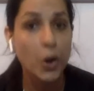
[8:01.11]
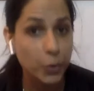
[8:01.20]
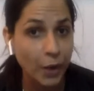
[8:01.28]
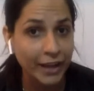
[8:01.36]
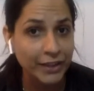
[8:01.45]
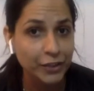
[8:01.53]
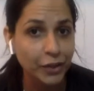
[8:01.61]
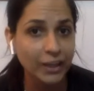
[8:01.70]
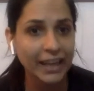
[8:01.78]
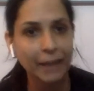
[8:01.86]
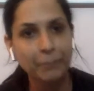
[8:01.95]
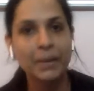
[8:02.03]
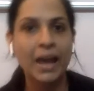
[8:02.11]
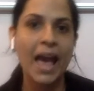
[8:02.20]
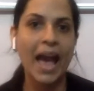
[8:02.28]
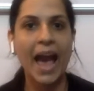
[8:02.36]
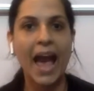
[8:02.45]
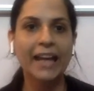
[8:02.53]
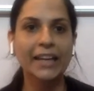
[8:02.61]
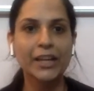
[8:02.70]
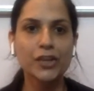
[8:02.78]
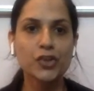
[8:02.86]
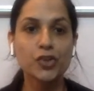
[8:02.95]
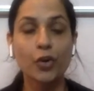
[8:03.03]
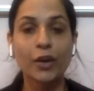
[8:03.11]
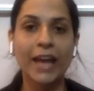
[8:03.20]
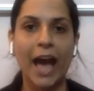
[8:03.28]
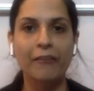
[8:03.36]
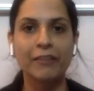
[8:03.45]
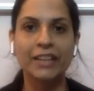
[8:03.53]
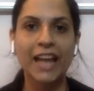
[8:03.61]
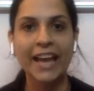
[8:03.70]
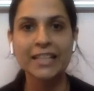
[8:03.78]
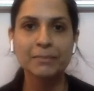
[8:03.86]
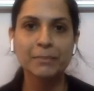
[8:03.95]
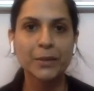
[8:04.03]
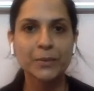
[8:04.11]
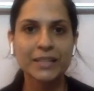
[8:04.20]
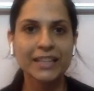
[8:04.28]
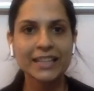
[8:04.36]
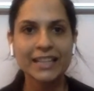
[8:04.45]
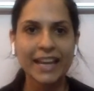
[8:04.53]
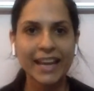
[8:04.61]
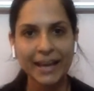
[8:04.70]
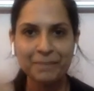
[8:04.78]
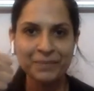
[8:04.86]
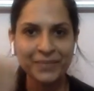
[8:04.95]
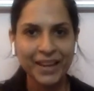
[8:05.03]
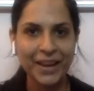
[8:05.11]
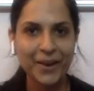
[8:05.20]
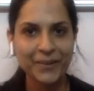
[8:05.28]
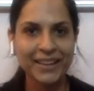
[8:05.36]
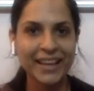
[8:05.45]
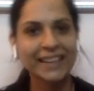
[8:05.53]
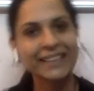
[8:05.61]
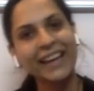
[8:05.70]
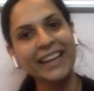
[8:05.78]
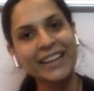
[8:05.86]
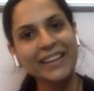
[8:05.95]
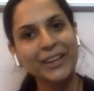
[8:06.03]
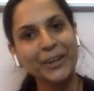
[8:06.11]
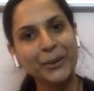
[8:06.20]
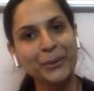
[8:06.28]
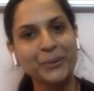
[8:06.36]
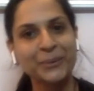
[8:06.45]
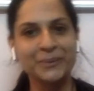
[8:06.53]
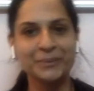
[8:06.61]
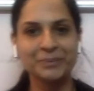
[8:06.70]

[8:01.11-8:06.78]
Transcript: write your name, and enjoy. Have a nice musical day. Okay, thank you.